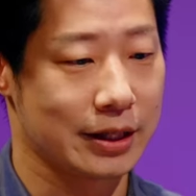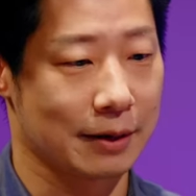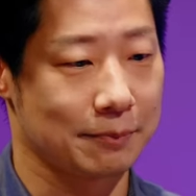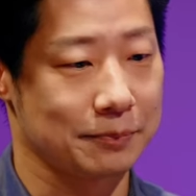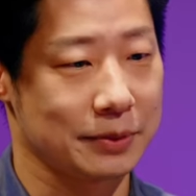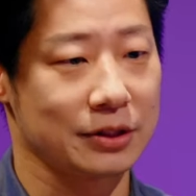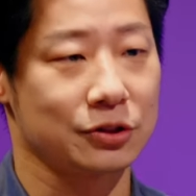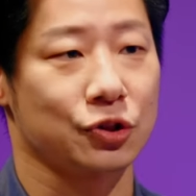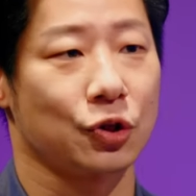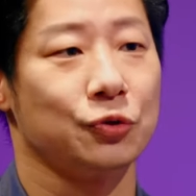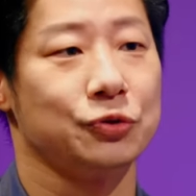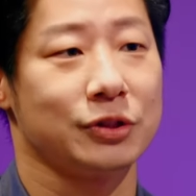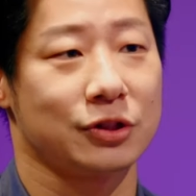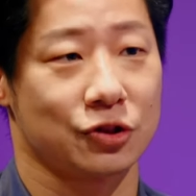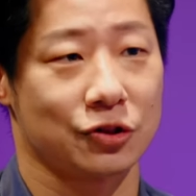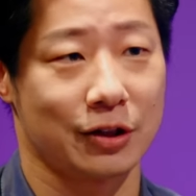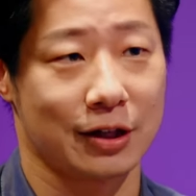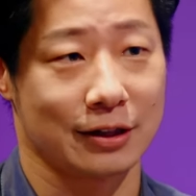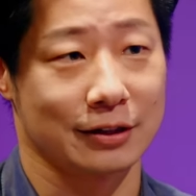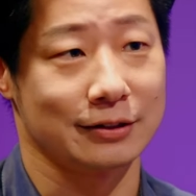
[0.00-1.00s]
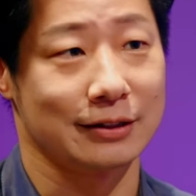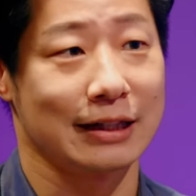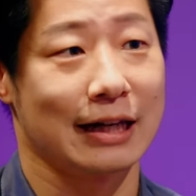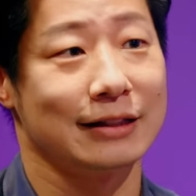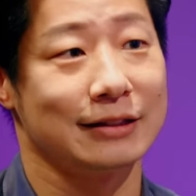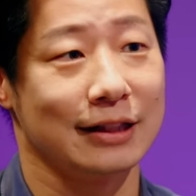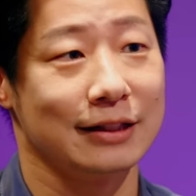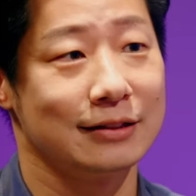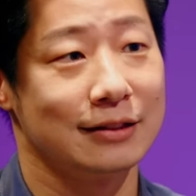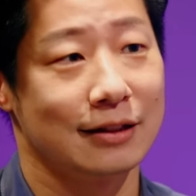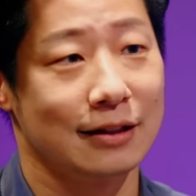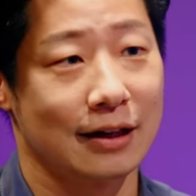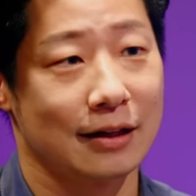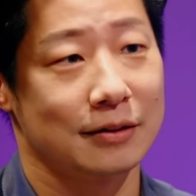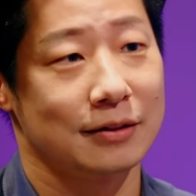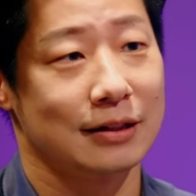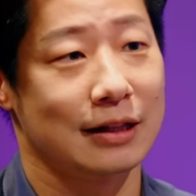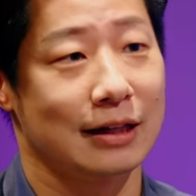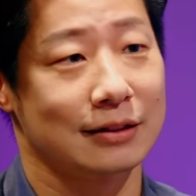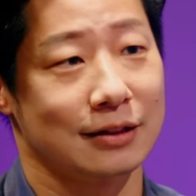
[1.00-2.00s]
can be so strong. Not mm-hmm. in a,
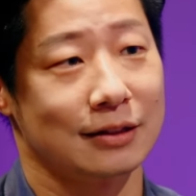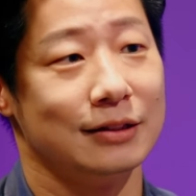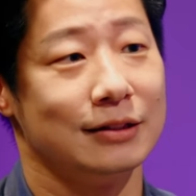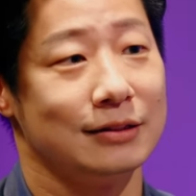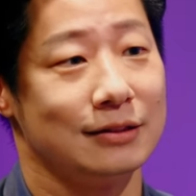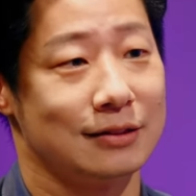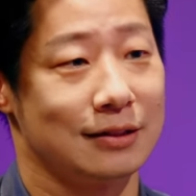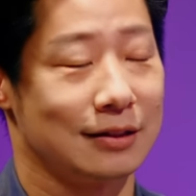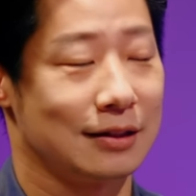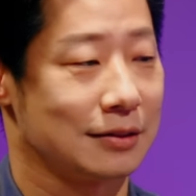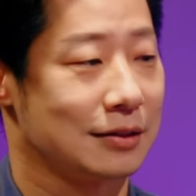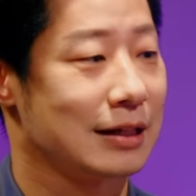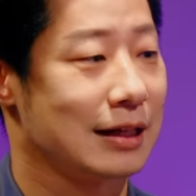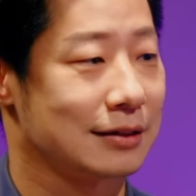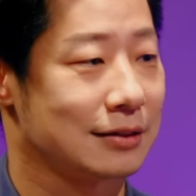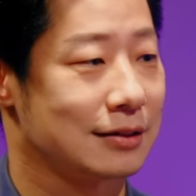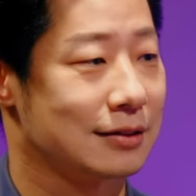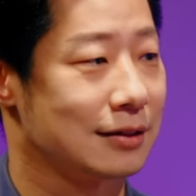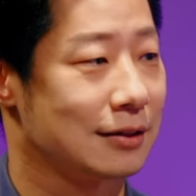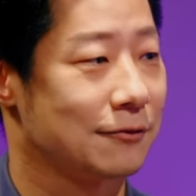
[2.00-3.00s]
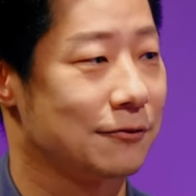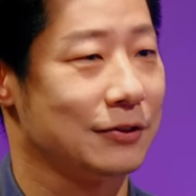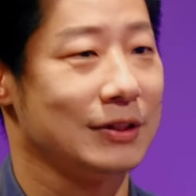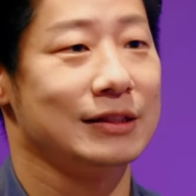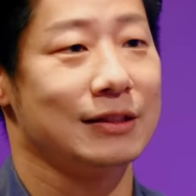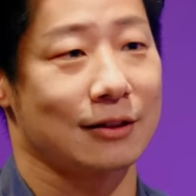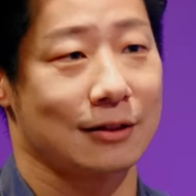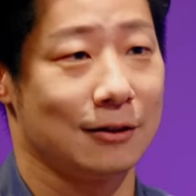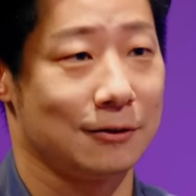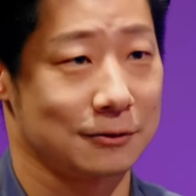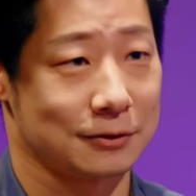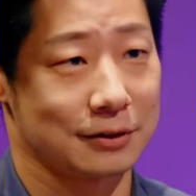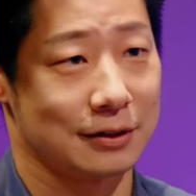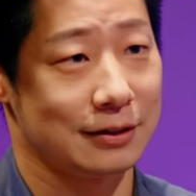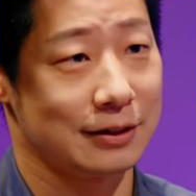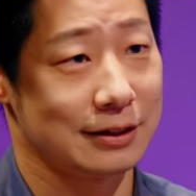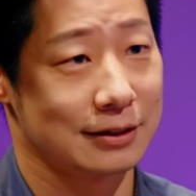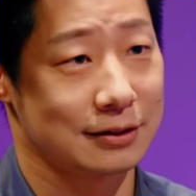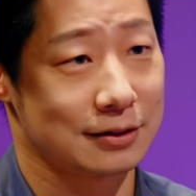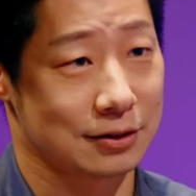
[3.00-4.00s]
mm-hmm. not as a, not the physical
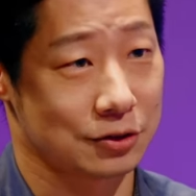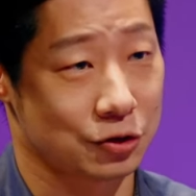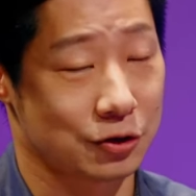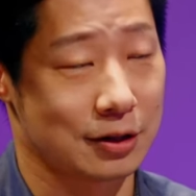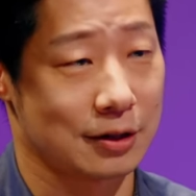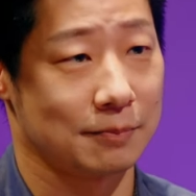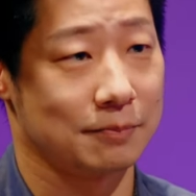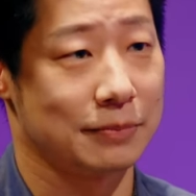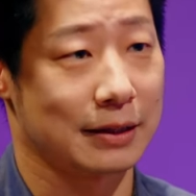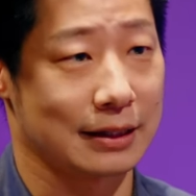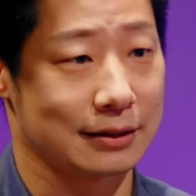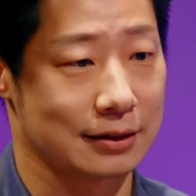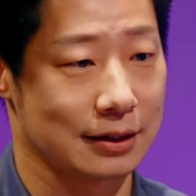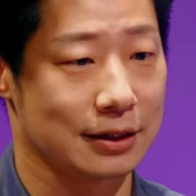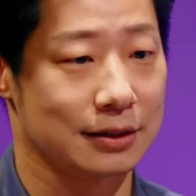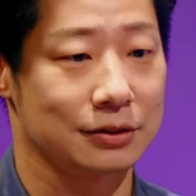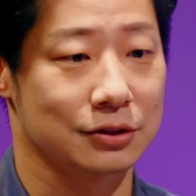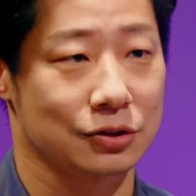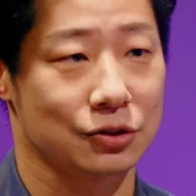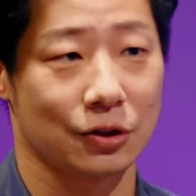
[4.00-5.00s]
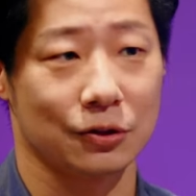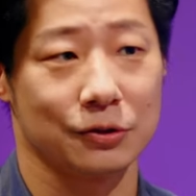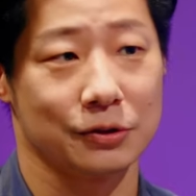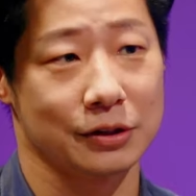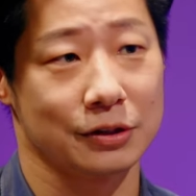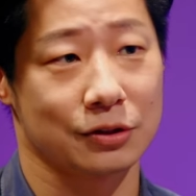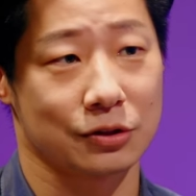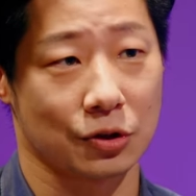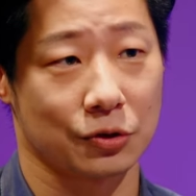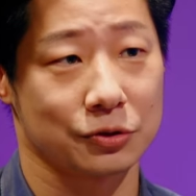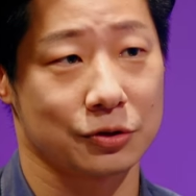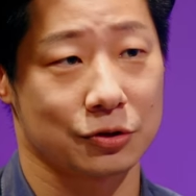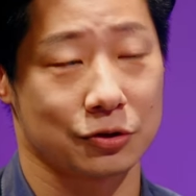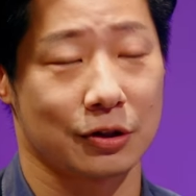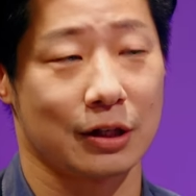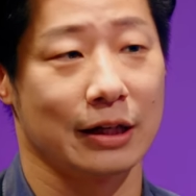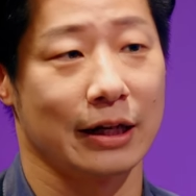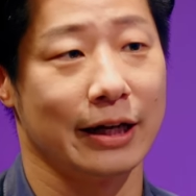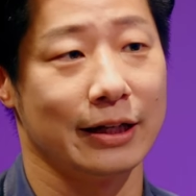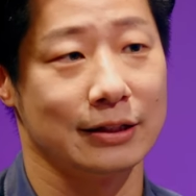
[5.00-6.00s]
mm-hmm. is mm-hmm, strong, mm-hmm. but his soul is so
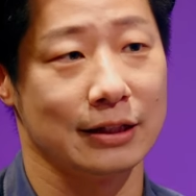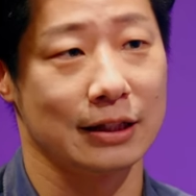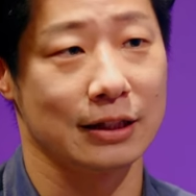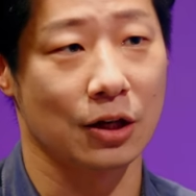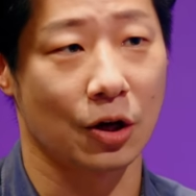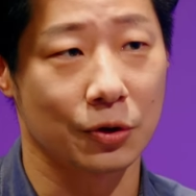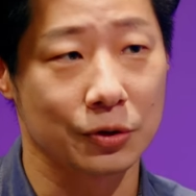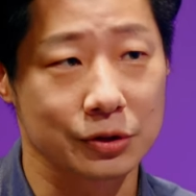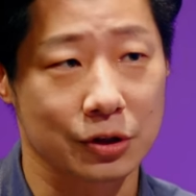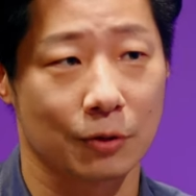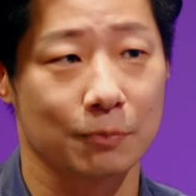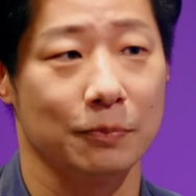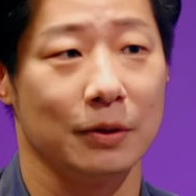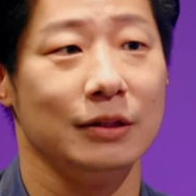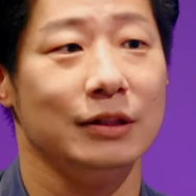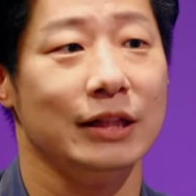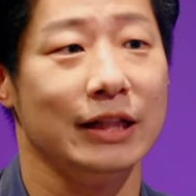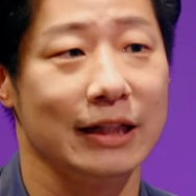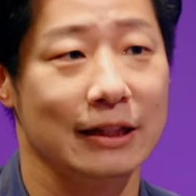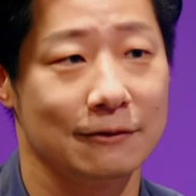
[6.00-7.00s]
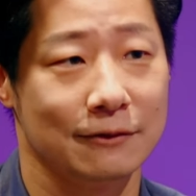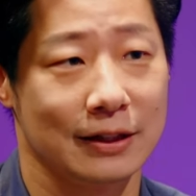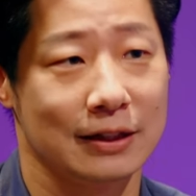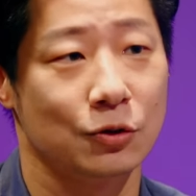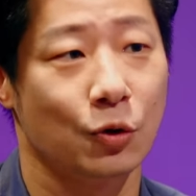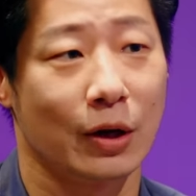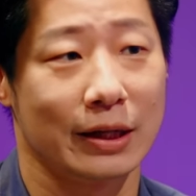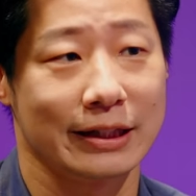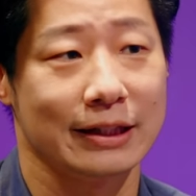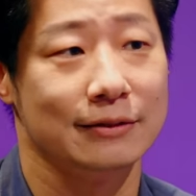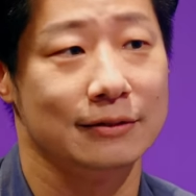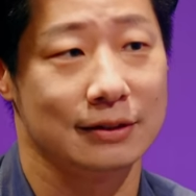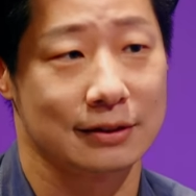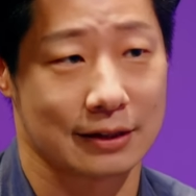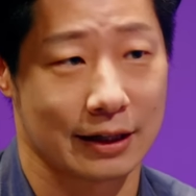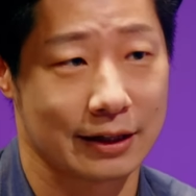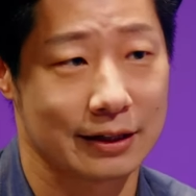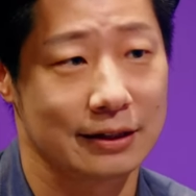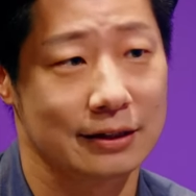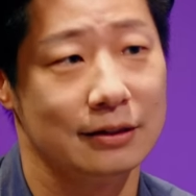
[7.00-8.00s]
strong, and he also believe in what he's
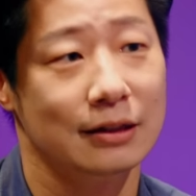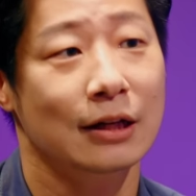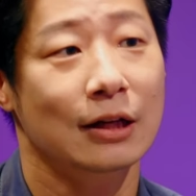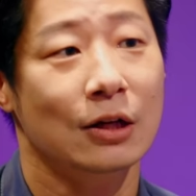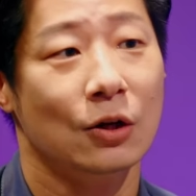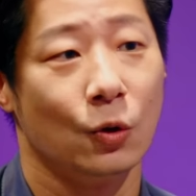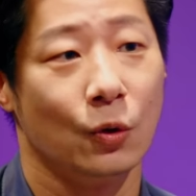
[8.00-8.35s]
saying mm-hmm.